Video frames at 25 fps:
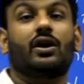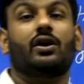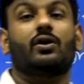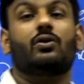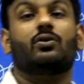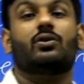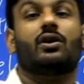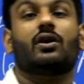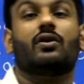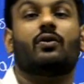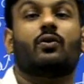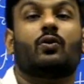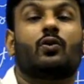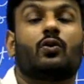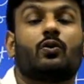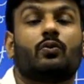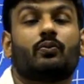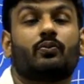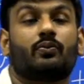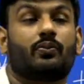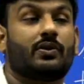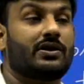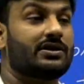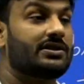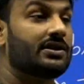to the whom
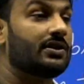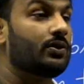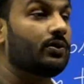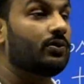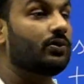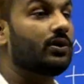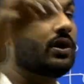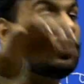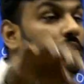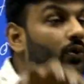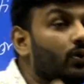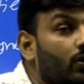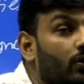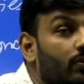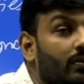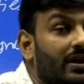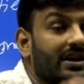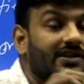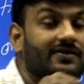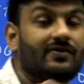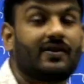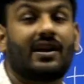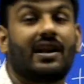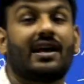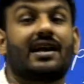person to the whom, as
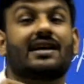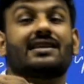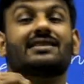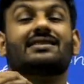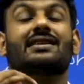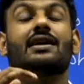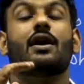well as